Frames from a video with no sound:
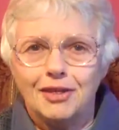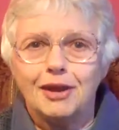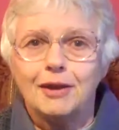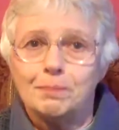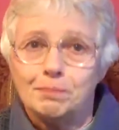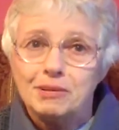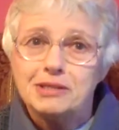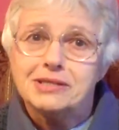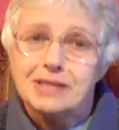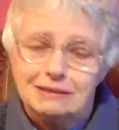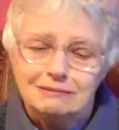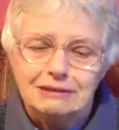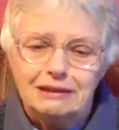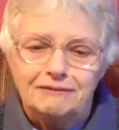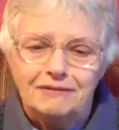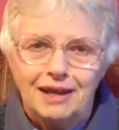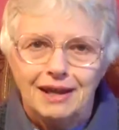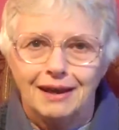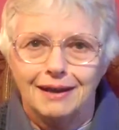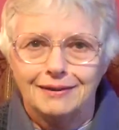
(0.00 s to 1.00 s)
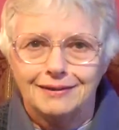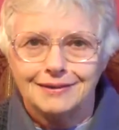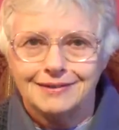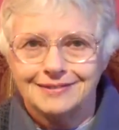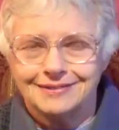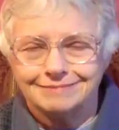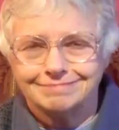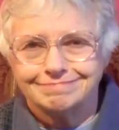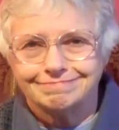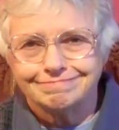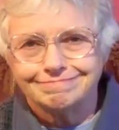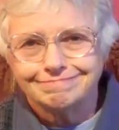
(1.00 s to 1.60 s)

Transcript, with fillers: They're busy living it.